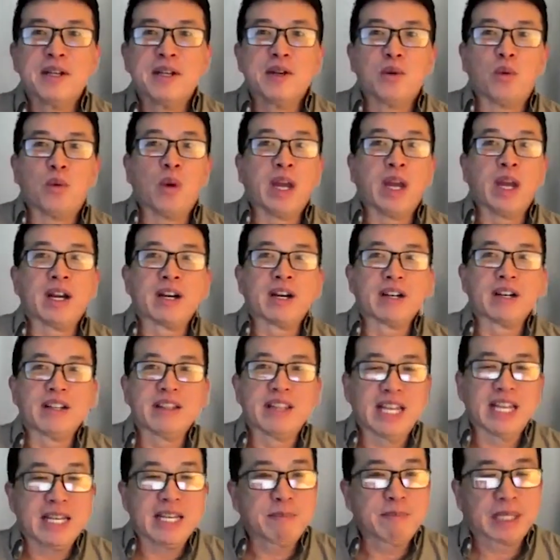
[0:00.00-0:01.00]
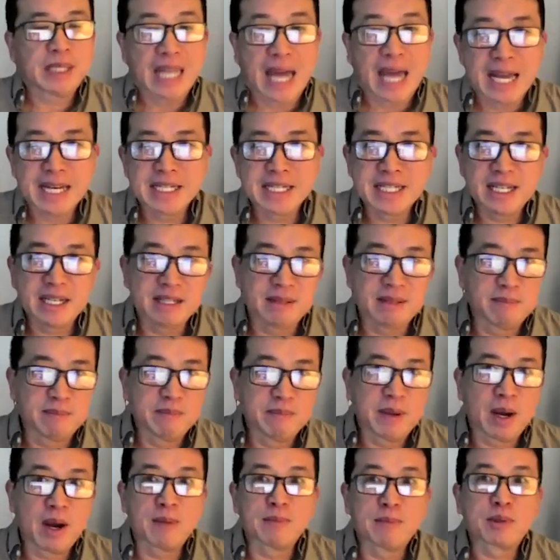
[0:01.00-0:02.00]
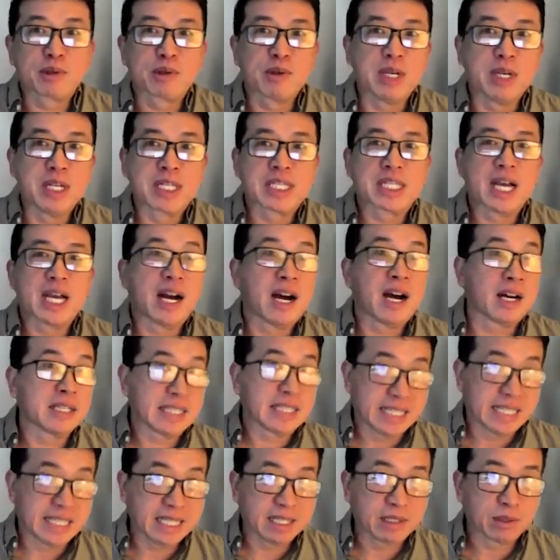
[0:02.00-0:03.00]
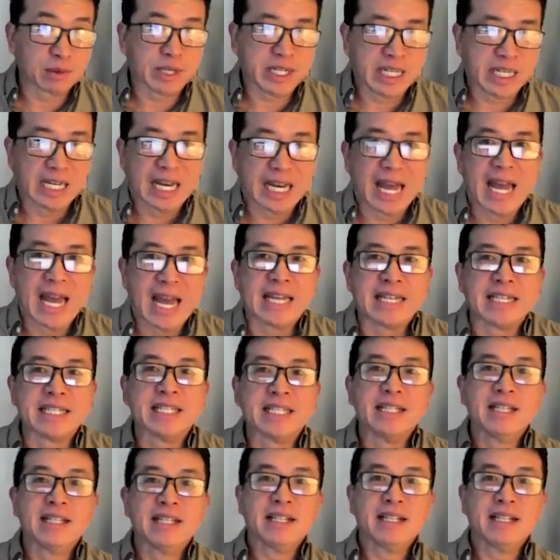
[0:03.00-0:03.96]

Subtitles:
where they planted palm trees on degraded land.